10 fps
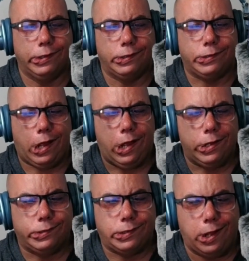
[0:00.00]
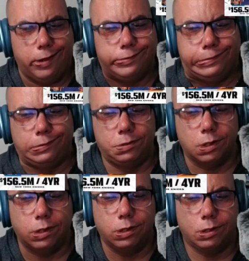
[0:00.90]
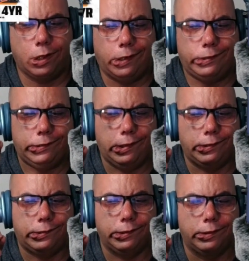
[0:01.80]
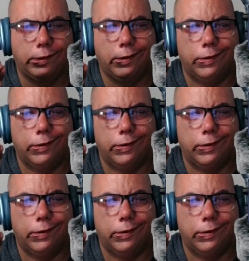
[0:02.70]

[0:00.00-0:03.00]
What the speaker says: signs a 4-year extension